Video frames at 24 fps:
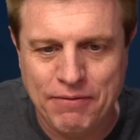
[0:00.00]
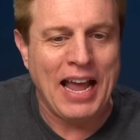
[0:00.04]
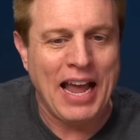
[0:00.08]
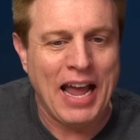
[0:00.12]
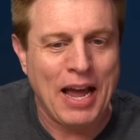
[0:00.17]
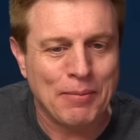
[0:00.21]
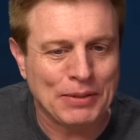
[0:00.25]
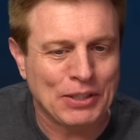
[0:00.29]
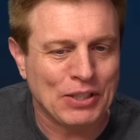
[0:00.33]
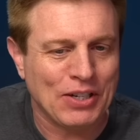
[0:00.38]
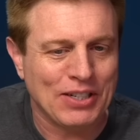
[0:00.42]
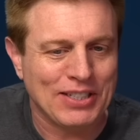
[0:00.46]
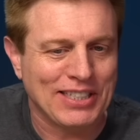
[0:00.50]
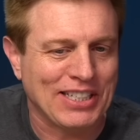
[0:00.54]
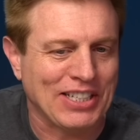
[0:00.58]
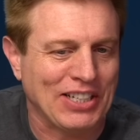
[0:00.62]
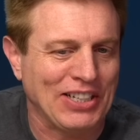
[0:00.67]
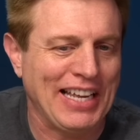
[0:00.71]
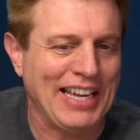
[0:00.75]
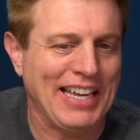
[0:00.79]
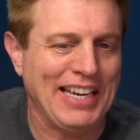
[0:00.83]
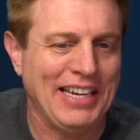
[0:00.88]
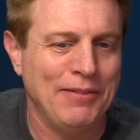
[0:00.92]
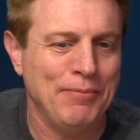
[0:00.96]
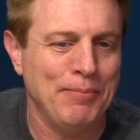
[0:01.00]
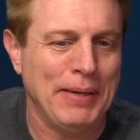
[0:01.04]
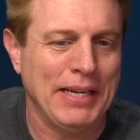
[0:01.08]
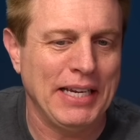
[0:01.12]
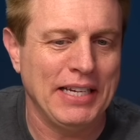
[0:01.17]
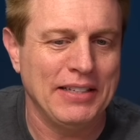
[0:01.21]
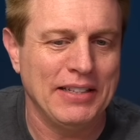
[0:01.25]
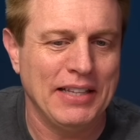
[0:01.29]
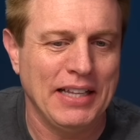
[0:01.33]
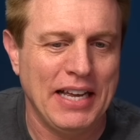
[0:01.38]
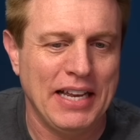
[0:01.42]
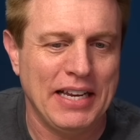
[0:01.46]
Amazon's
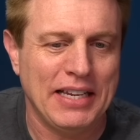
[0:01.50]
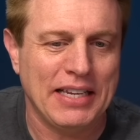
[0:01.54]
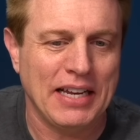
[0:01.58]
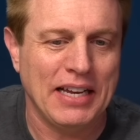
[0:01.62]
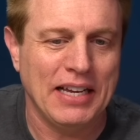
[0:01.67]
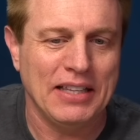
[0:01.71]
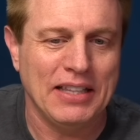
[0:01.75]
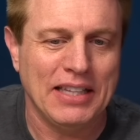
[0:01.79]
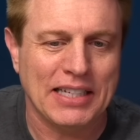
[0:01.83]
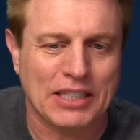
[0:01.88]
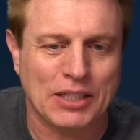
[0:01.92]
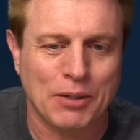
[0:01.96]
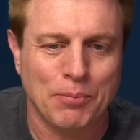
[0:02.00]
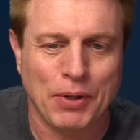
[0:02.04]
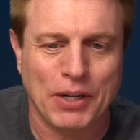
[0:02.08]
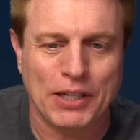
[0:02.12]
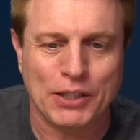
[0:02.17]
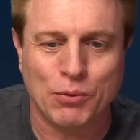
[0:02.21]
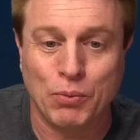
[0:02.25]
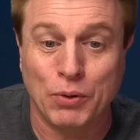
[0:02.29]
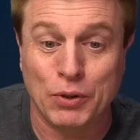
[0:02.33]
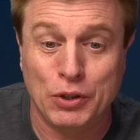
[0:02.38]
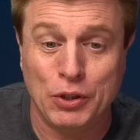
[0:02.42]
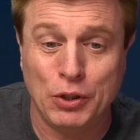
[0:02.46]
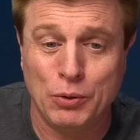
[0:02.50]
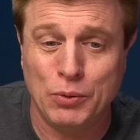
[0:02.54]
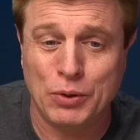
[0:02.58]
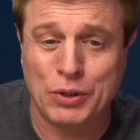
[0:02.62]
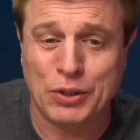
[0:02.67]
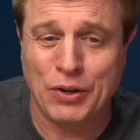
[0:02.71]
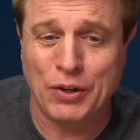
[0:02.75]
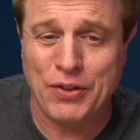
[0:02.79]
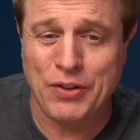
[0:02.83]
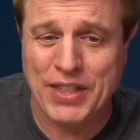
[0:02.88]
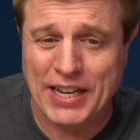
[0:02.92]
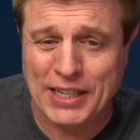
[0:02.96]
claiming that Alexa Plus will do
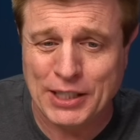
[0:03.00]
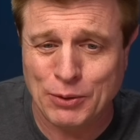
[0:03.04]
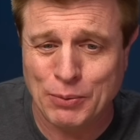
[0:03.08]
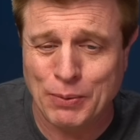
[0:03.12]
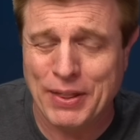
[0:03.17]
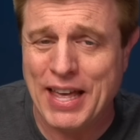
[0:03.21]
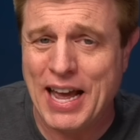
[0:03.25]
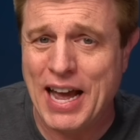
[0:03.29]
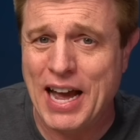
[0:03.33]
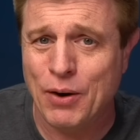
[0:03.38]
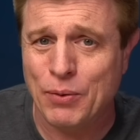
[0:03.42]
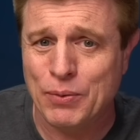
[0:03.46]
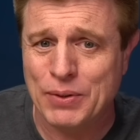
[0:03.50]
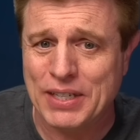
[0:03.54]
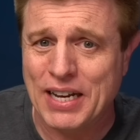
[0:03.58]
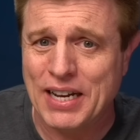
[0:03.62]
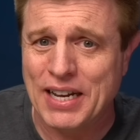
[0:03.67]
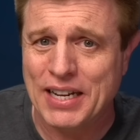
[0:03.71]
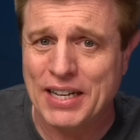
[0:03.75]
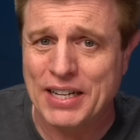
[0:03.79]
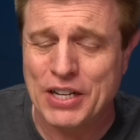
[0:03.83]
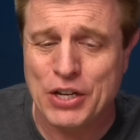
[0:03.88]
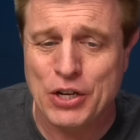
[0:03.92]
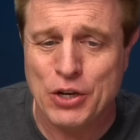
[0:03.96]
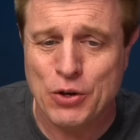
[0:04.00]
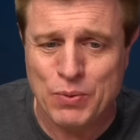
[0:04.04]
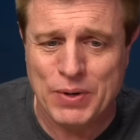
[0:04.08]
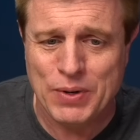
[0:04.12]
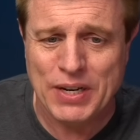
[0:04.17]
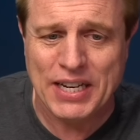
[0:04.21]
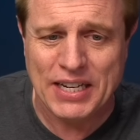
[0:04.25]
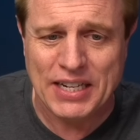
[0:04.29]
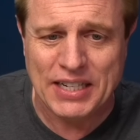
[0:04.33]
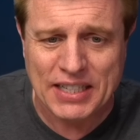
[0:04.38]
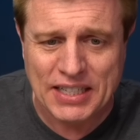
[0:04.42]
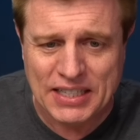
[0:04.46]
certain things without uh, you
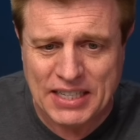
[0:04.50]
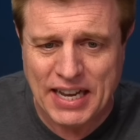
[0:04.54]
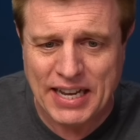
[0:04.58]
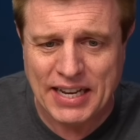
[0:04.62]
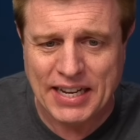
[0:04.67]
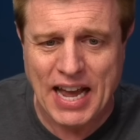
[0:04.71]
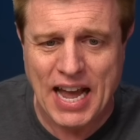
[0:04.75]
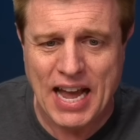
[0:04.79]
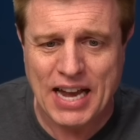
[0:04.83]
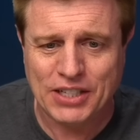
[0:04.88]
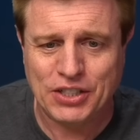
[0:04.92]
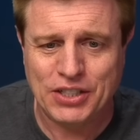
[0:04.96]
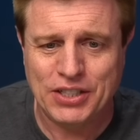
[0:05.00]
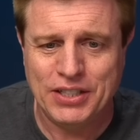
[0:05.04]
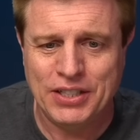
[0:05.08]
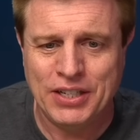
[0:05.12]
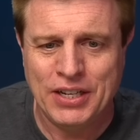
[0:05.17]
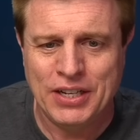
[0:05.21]
needing to take action.